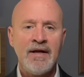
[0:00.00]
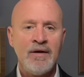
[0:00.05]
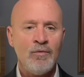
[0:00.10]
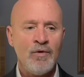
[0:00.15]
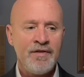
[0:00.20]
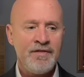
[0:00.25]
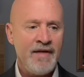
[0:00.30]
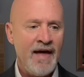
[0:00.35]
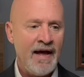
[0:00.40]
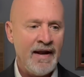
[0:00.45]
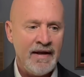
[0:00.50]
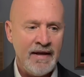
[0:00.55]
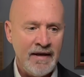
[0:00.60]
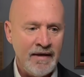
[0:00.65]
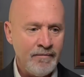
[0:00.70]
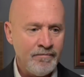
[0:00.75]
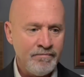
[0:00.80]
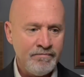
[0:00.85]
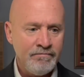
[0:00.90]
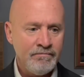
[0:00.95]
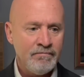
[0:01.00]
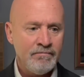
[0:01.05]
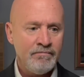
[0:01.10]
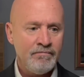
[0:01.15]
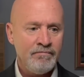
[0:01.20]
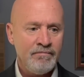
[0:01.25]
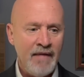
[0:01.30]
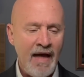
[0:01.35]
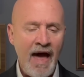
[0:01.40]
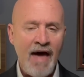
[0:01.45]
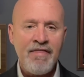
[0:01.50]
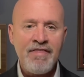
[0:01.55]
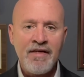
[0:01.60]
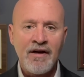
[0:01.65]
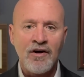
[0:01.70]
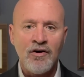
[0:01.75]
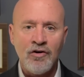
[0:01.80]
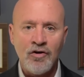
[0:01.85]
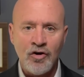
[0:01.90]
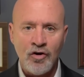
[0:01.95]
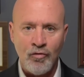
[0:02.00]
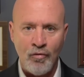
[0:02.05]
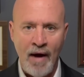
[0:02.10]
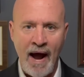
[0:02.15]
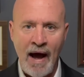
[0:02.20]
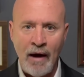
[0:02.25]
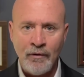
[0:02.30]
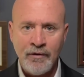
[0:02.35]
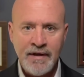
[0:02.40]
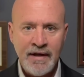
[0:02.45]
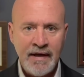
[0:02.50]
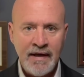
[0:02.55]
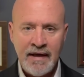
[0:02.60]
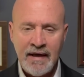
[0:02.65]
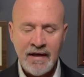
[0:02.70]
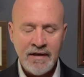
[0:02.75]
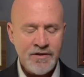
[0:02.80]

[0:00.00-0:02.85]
with any ethical grounding,